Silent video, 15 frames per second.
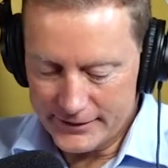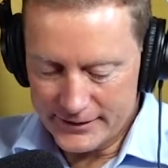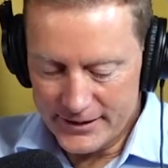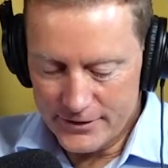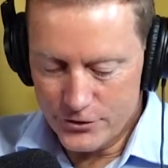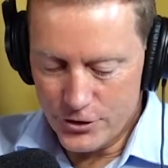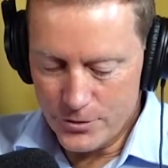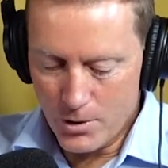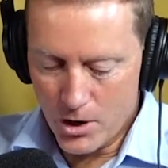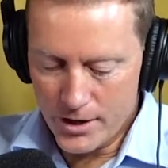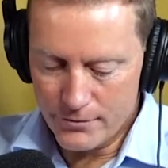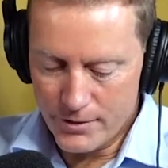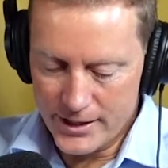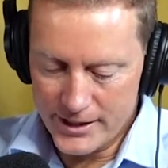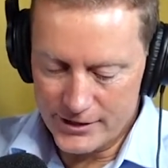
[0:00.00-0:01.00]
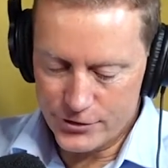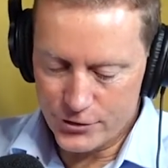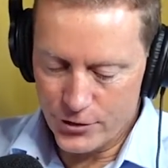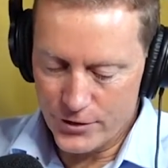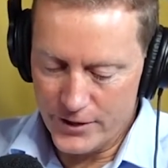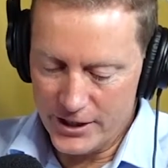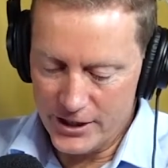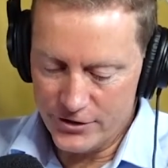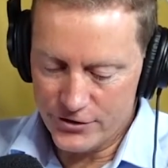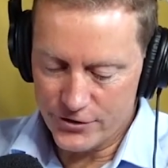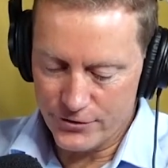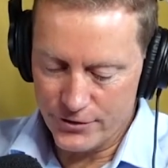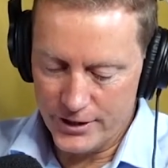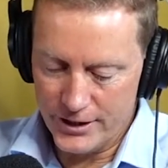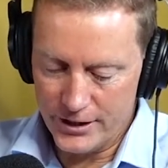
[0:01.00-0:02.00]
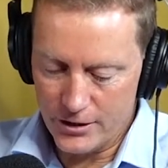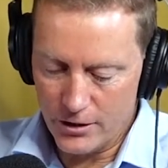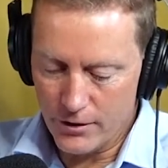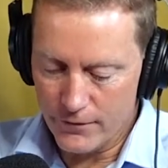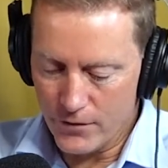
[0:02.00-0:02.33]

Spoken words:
do you mind running us through the history of